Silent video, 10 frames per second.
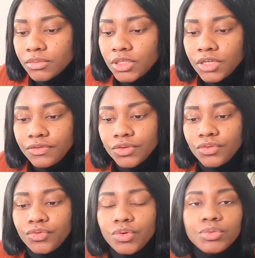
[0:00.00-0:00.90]
if
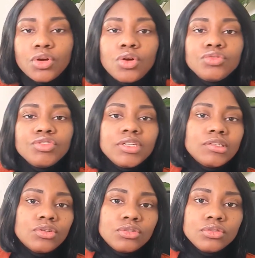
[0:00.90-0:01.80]
you're from the country
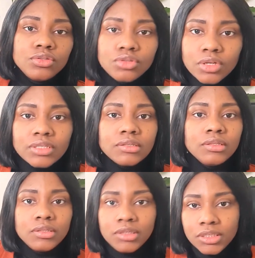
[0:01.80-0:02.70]
that does not
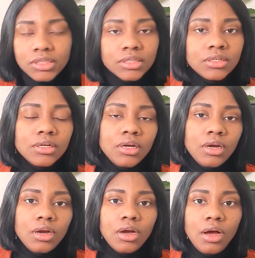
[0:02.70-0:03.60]
need
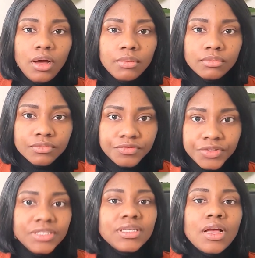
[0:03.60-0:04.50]

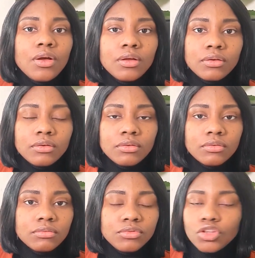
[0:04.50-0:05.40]
visa,
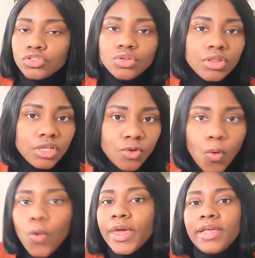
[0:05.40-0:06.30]
does not need
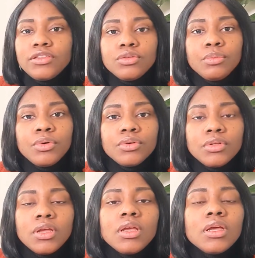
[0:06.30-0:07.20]
okay to
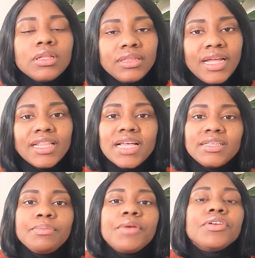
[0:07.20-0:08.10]
board, then as
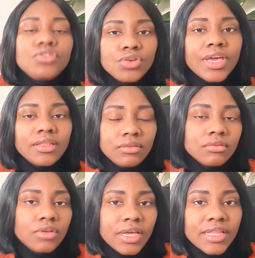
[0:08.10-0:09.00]
a parent you
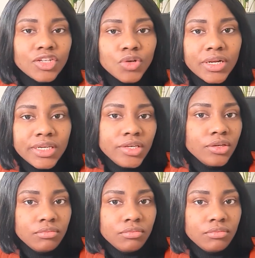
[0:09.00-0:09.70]
can actually